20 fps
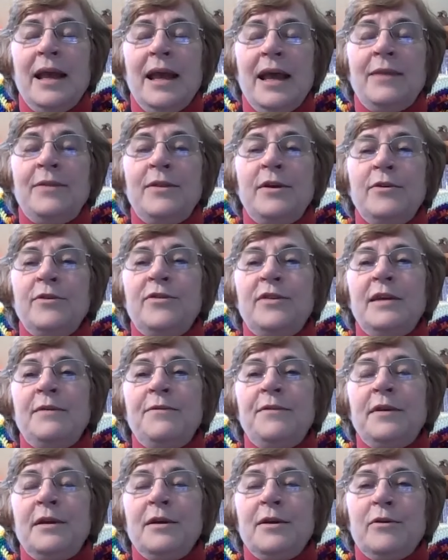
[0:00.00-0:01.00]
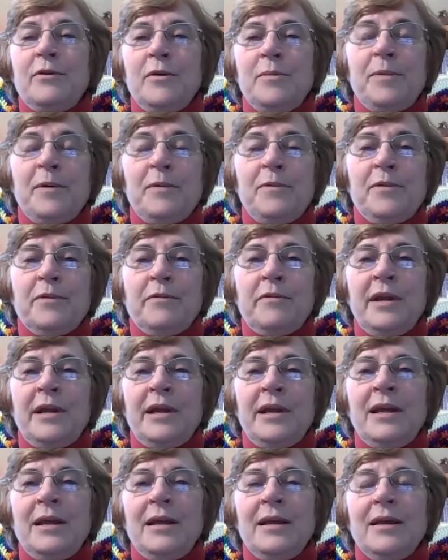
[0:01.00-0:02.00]
And there's even a group of
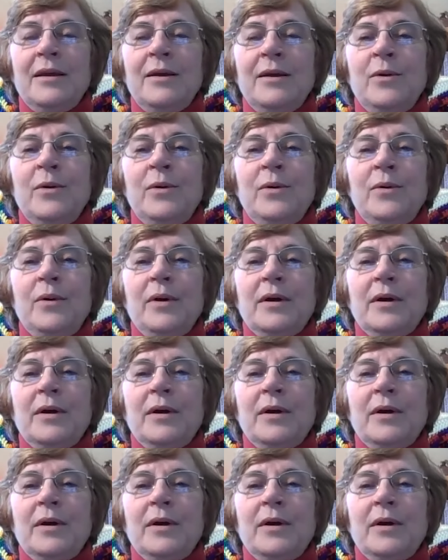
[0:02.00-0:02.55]
3 who